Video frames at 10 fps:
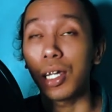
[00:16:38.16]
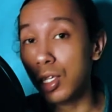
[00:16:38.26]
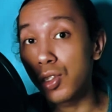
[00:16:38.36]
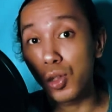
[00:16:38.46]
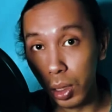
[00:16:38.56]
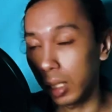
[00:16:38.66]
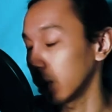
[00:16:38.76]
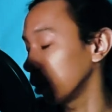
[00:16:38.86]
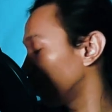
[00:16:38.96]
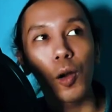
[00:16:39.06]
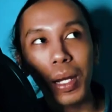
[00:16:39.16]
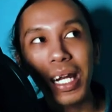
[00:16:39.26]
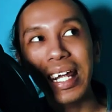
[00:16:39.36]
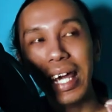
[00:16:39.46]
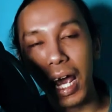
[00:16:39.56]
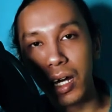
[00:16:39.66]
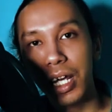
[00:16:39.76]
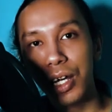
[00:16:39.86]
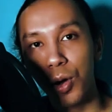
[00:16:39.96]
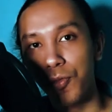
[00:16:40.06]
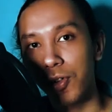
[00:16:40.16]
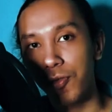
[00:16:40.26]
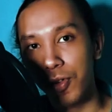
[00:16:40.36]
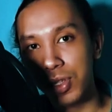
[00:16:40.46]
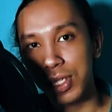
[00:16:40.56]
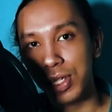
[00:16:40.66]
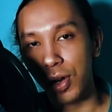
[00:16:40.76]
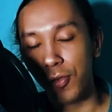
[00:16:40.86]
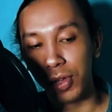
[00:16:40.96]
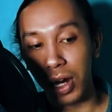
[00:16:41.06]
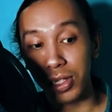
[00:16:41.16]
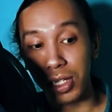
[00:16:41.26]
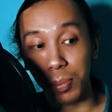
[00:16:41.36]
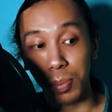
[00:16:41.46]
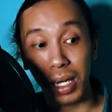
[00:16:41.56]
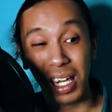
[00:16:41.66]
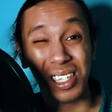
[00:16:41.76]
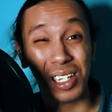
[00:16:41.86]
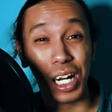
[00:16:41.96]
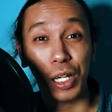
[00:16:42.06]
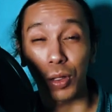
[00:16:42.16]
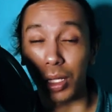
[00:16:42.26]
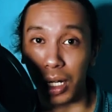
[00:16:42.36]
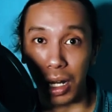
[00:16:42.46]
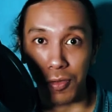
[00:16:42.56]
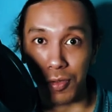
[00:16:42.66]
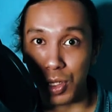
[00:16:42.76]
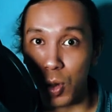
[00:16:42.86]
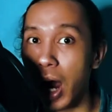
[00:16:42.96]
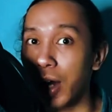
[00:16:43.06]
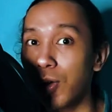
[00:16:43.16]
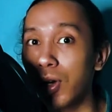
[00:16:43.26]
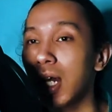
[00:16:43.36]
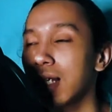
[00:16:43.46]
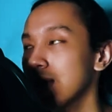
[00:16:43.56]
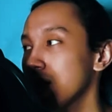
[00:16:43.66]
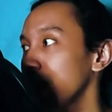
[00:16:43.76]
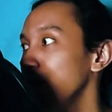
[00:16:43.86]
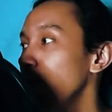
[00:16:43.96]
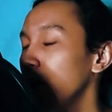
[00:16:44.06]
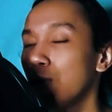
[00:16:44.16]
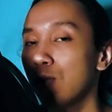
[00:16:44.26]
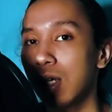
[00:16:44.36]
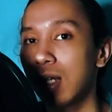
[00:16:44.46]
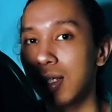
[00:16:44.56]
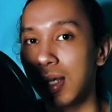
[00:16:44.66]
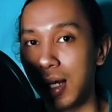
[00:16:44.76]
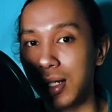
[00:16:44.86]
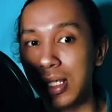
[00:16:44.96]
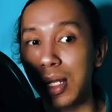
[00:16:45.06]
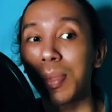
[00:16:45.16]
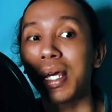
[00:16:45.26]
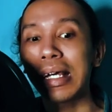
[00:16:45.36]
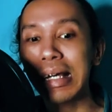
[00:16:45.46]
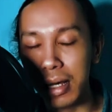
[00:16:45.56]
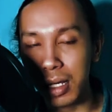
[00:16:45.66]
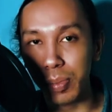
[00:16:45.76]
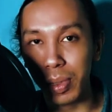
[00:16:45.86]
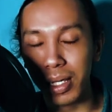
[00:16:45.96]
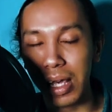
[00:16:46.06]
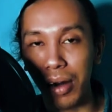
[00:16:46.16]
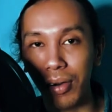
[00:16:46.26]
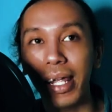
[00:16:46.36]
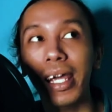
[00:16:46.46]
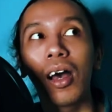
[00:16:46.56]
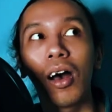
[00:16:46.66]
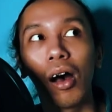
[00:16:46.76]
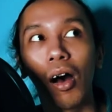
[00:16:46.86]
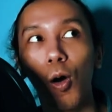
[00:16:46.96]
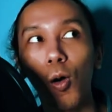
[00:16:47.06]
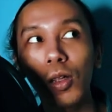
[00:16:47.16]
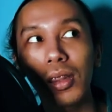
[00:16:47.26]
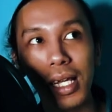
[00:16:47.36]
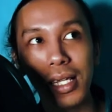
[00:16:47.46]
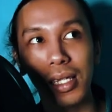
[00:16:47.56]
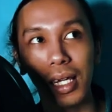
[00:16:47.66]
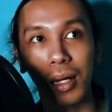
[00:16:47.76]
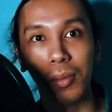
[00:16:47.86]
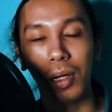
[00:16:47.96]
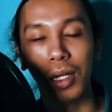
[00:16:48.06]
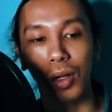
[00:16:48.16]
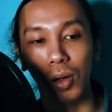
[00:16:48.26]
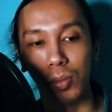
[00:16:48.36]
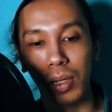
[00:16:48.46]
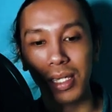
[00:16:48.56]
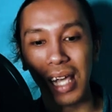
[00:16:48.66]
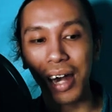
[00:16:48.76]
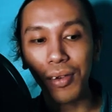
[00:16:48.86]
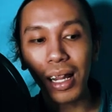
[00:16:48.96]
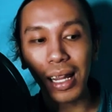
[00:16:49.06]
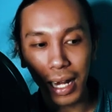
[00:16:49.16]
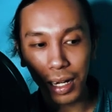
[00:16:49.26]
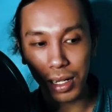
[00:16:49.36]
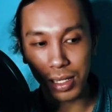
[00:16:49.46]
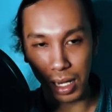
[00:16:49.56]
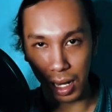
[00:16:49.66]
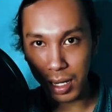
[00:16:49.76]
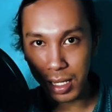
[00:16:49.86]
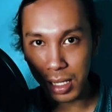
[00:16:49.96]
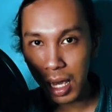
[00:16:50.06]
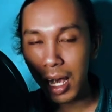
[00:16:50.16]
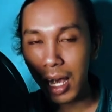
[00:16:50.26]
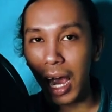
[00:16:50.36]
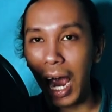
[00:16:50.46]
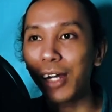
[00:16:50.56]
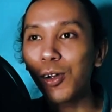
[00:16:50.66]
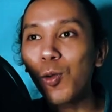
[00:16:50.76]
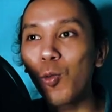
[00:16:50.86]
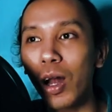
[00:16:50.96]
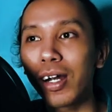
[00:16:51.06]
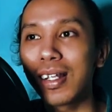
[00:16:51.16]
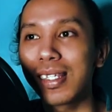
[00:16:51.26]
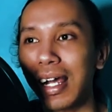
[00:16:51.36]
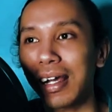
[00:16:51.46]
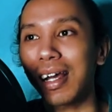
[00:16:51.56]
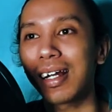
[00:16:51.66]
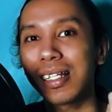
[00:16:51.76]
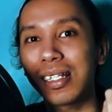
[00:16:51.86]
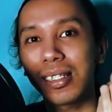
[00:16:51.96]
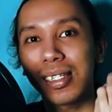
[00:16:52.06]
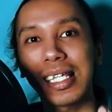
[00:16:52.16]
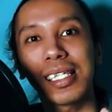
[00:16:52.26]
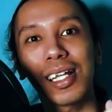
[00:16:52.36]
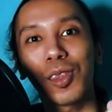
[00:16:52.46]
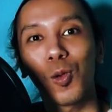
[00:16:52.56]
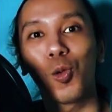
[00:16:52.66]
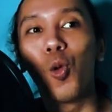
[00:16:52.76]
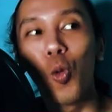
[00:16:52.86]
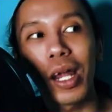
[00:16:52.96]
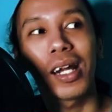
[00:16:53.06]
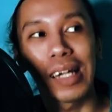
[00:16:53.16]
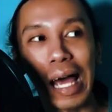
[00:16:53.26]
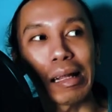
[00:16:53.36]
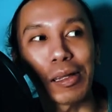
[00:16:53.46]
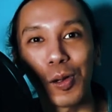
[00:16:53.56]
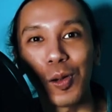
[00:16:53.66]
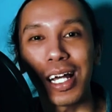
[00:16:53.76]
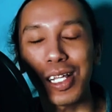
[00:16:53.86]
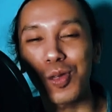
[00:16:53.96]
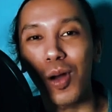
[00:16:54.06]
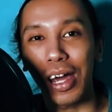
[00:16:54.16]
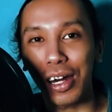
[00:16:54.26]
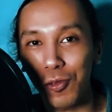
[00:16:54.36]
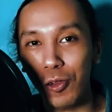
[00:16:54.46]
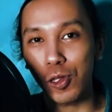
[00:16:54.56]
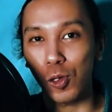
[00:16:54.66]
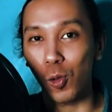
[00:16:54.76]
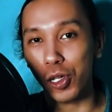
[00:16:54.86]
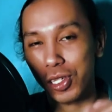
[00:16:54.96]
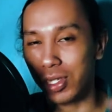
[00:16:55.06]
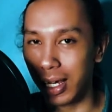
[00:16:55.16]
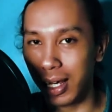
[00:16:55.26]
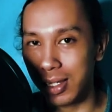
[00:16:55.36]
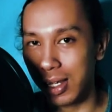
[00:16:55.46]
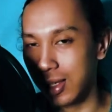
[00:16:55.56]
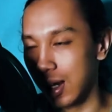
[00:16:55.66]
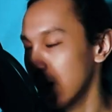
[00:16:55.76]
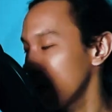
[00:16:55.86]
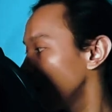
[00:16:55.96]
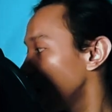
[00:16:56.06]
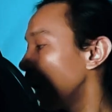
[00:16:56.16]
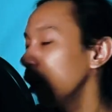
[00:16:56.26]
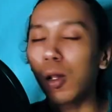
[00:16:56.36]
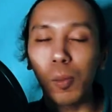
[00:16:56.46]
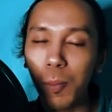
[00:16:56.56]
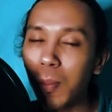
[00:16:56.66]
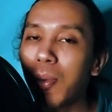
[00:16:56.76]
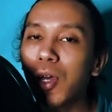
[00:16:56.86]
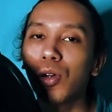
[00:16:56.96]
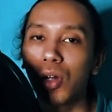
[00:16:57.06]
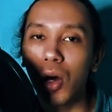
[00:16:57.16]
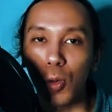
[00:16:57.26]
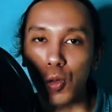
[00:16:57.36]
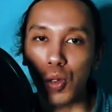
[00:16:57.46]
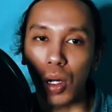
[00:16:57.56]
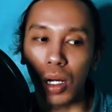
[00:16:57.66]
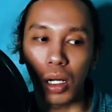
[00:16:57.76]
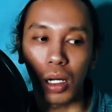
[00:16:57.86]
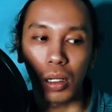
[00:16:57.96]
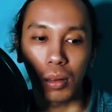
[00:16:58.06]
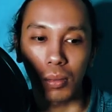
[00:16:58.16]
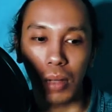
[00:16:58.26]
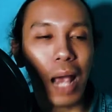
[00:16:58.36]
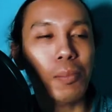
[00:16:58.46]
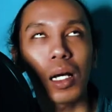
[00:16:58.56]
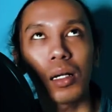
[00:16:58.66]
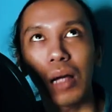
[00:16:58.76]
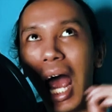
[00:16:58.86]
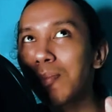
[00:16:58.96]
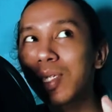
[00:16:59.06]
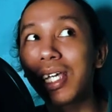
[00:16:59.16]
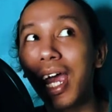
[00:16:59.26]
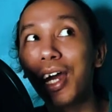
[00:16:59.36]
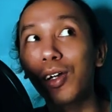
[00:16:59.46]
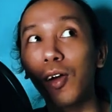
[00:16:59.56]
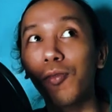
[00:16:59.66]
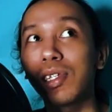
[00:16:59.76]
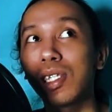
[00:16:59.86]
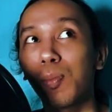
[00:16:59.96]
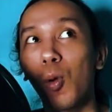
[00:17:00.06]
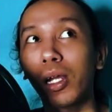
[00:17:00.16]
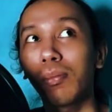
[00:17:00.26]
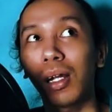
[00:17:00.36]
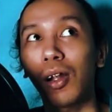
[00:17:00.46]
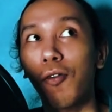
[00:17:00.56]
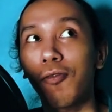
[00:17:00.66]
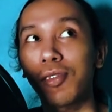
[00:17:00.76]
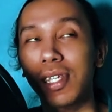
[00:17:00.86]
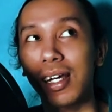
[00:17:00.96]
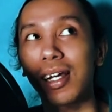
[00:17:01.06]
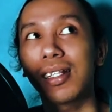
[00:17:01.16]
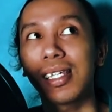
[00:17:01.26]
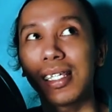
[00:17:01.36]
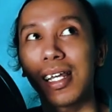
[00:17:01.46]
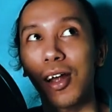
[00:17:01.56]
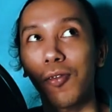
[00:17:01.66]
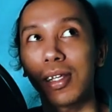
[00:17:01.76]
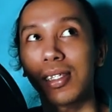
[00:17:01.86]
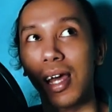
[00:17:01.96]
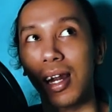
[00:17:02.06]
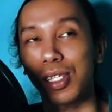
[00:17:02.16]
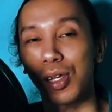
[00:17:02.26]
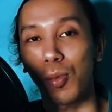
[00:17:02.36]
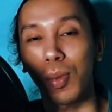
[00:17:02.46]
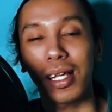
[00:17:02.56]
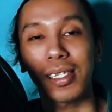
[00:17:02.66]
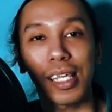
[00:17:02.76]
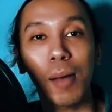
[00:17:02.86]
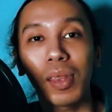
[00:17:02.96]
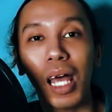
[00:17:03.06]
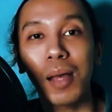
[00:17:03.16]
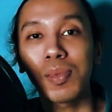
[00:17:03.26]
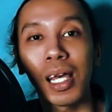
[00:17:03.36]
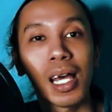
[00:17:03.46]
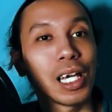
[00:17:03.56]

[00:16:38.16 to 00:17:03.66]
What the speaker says: enjoy it. For me, the ending of the first season of Turn Type is really good enough. So I don't necessarily want to see the second season because I really hold this in because I really like the series. I don't want the second season to ruin that. That's why I refuse to watch the second season. Well, maybe who knows? I'm scared of disappointment of second season of the series. Because sometimes